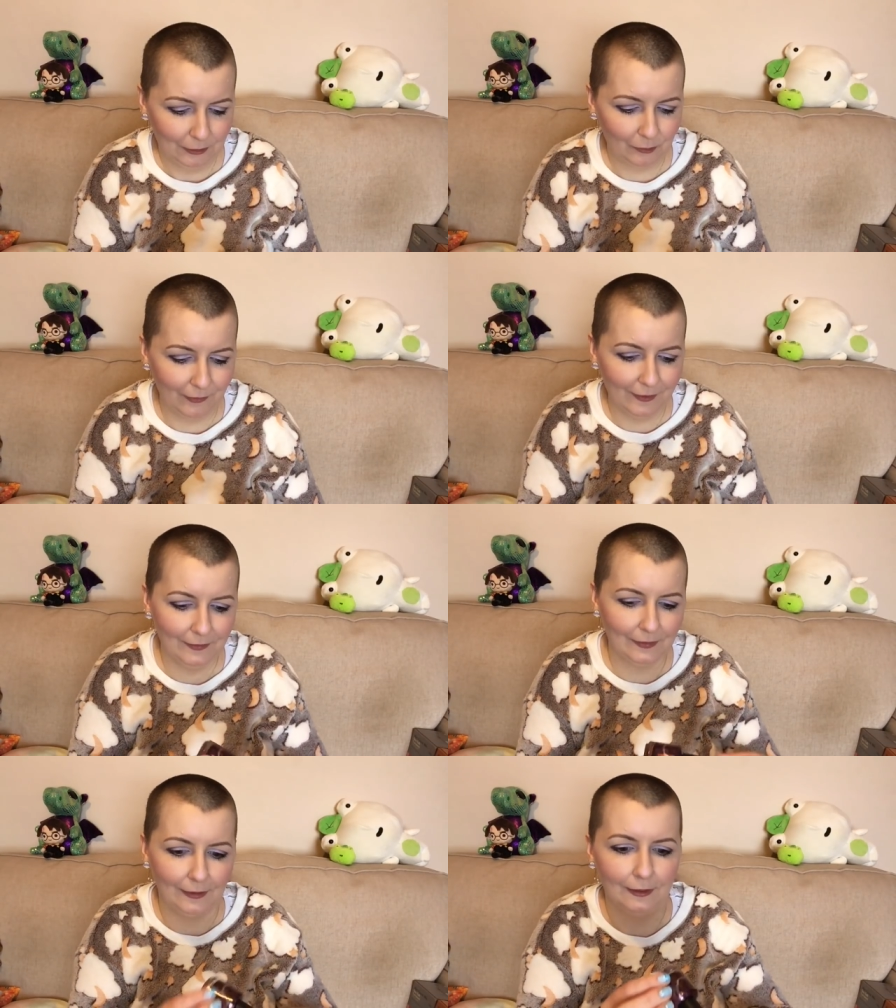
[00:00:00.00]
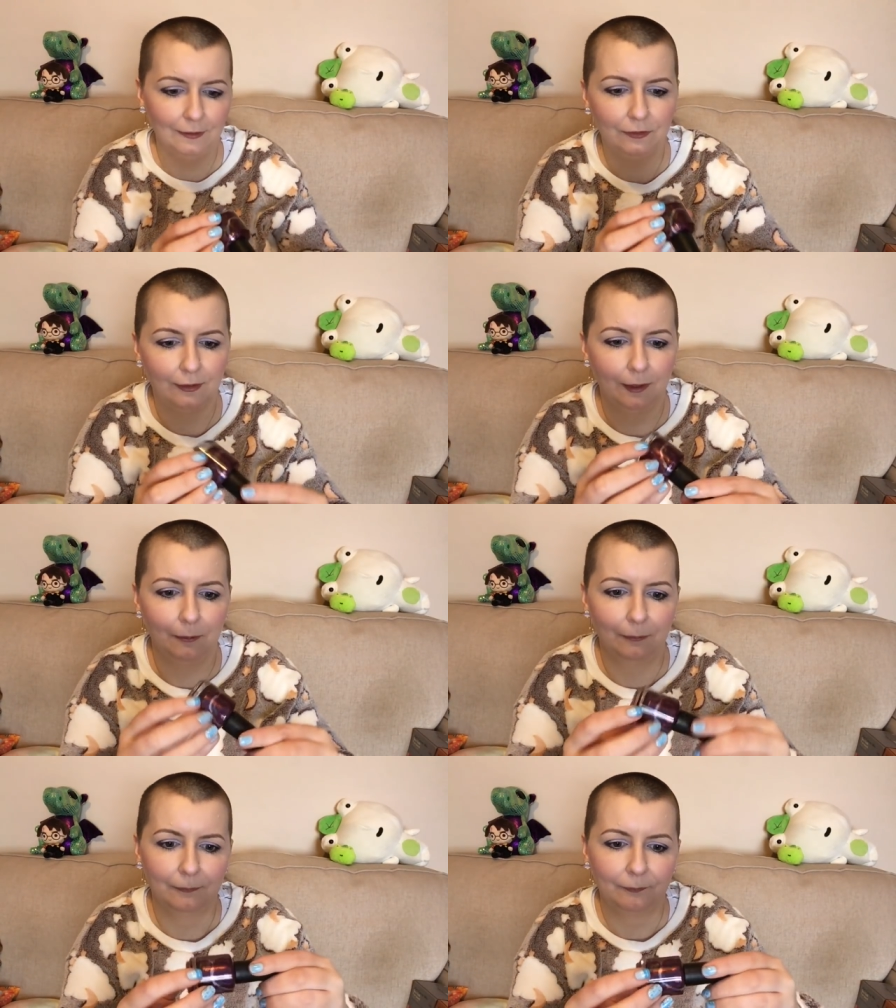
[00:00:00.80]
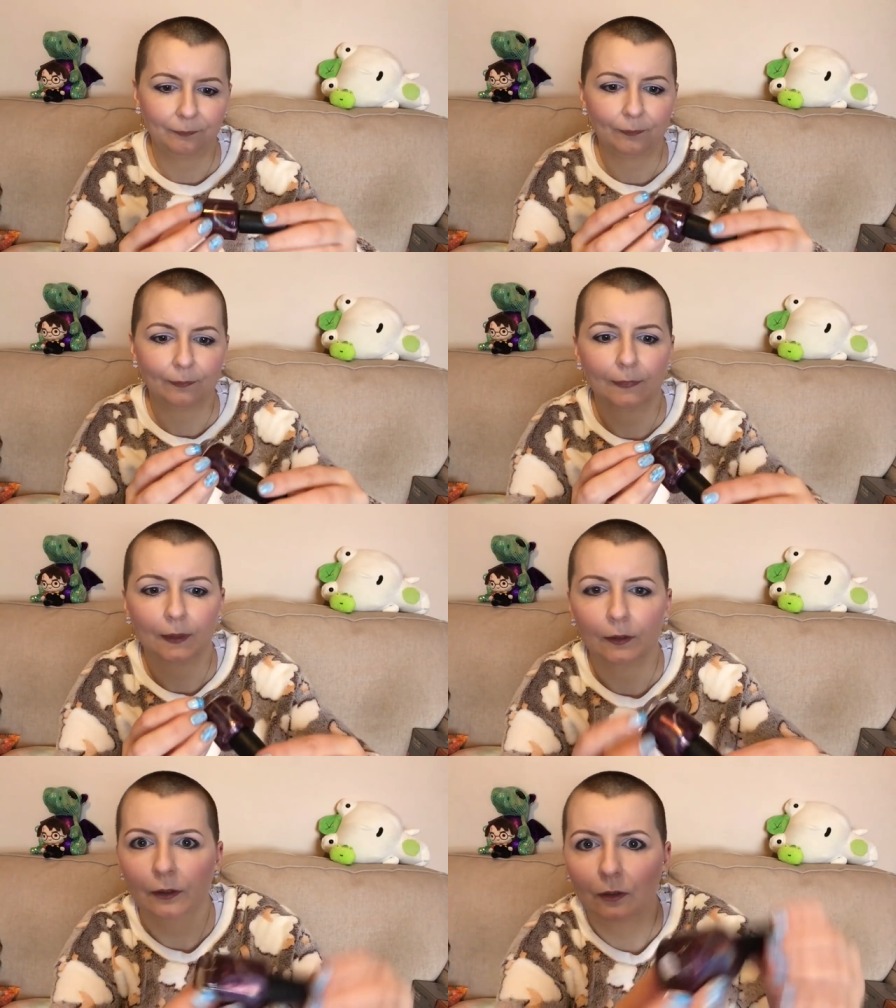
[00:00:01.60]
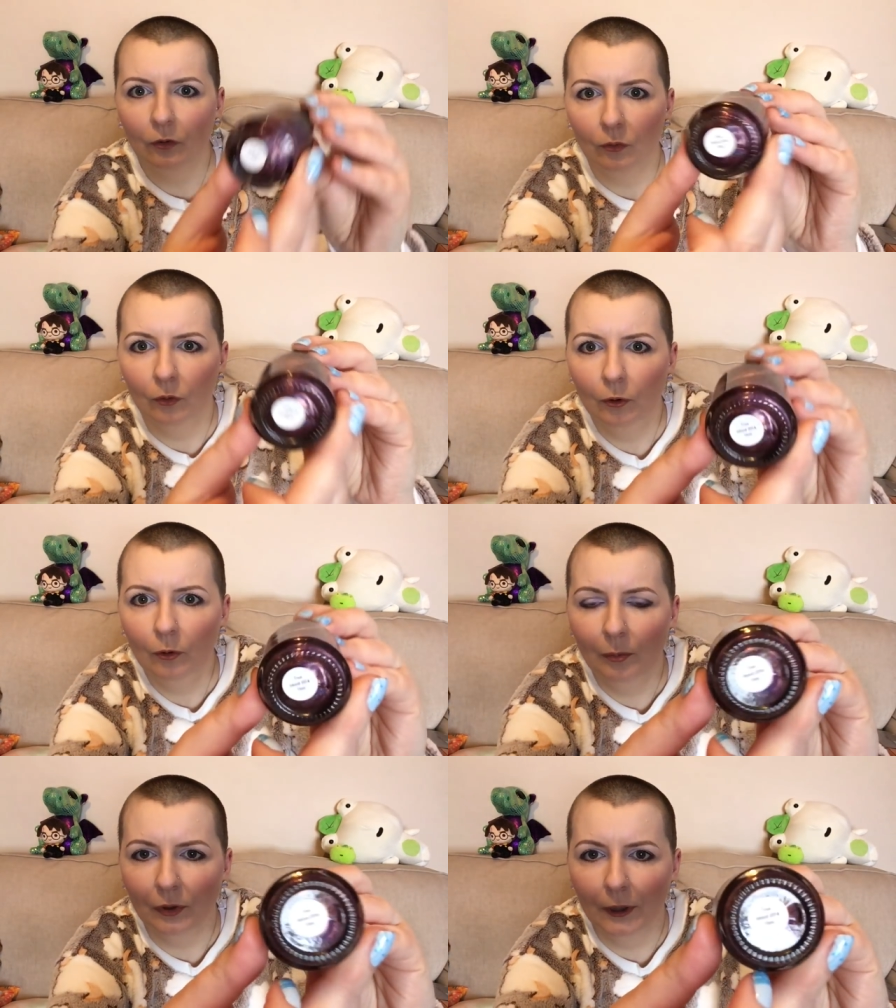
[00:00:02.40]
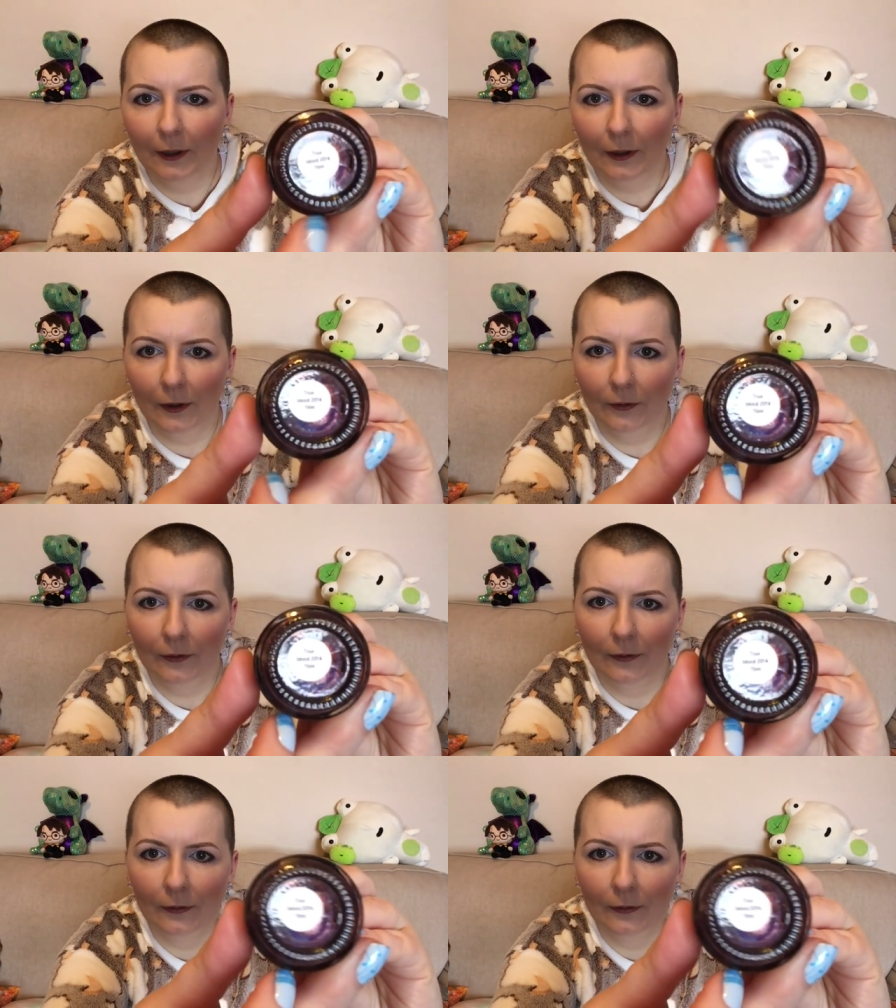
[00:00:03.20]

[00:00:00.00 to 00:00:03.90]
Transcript: So this is True Blood.